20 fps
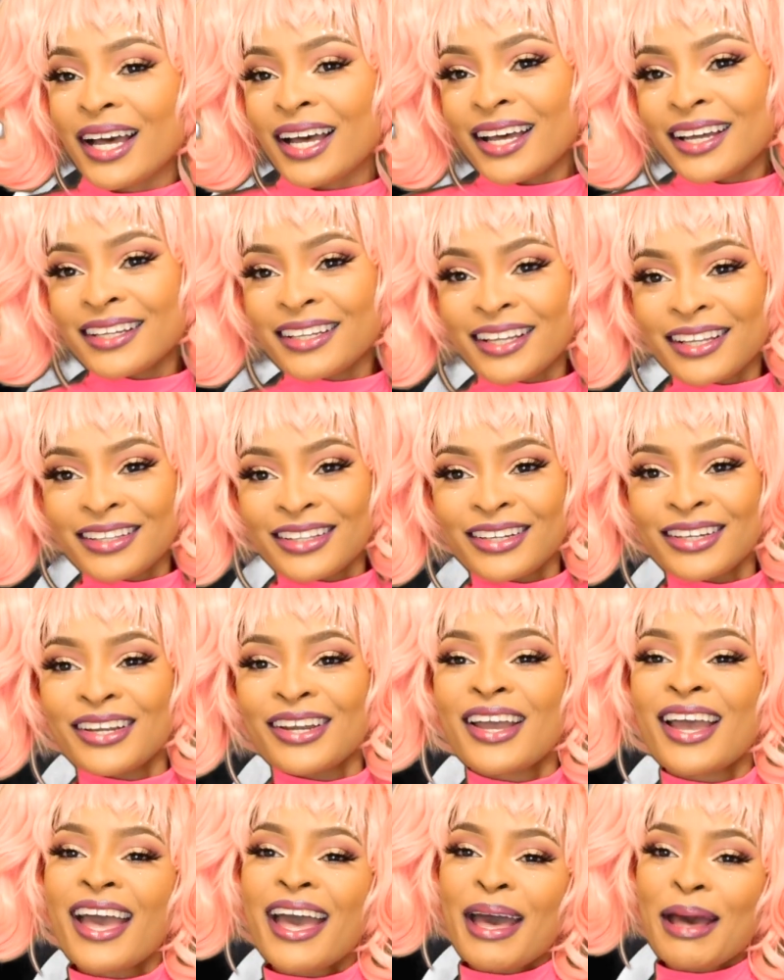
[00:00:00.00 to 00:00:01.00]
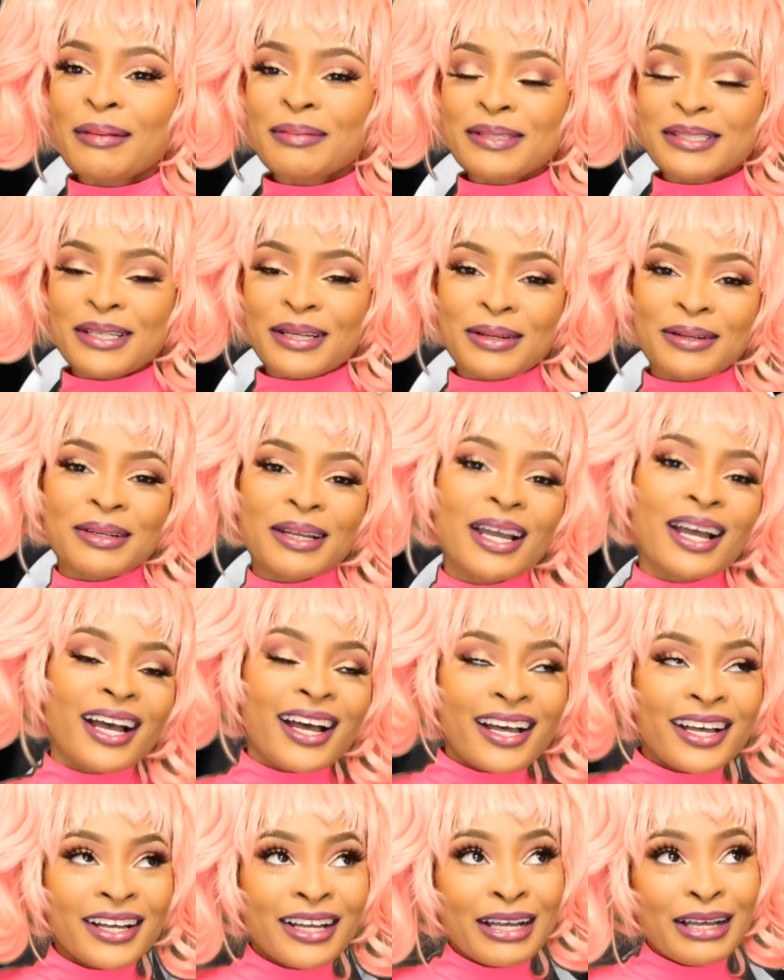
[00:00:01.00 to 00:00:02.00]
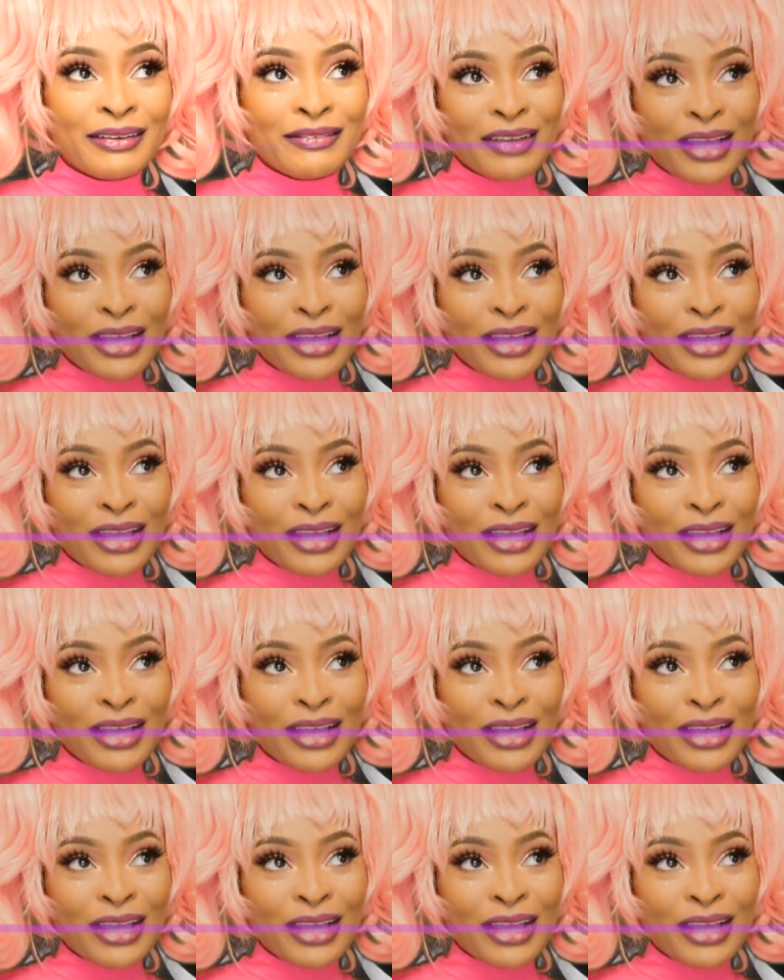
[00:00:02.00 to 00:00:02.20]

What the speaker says: another episode of